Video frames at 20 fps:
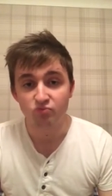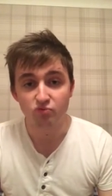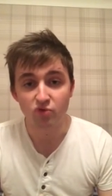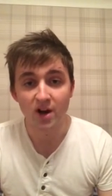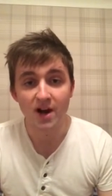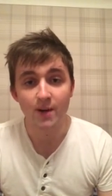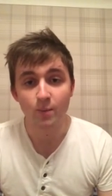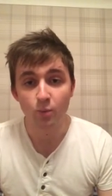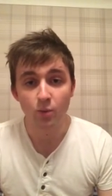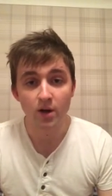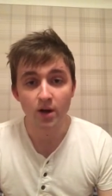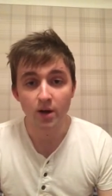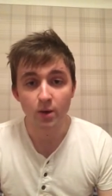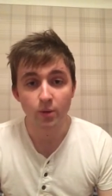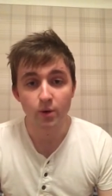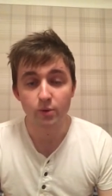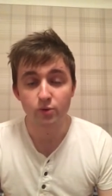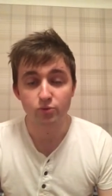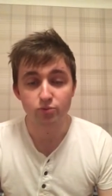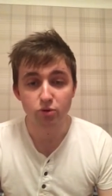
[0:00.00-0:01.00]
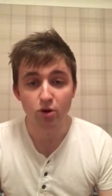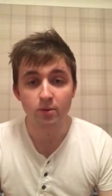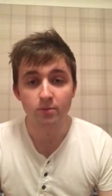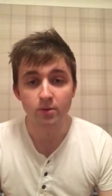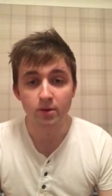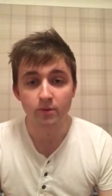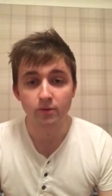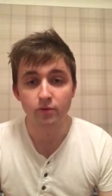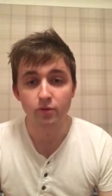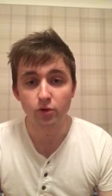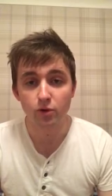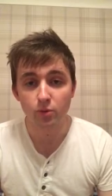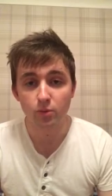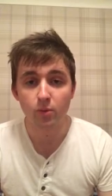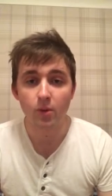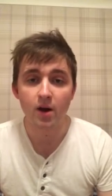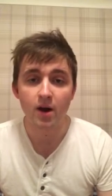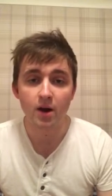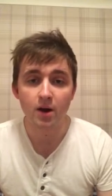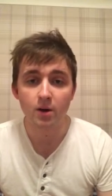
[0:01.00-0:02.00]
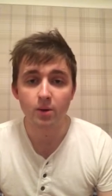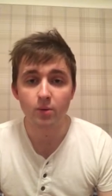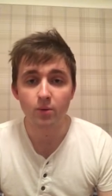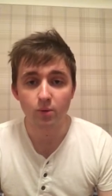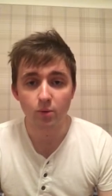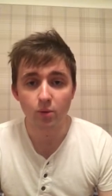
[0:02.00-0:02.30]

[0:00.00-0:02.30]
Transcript: ran well, it was prominent for a while,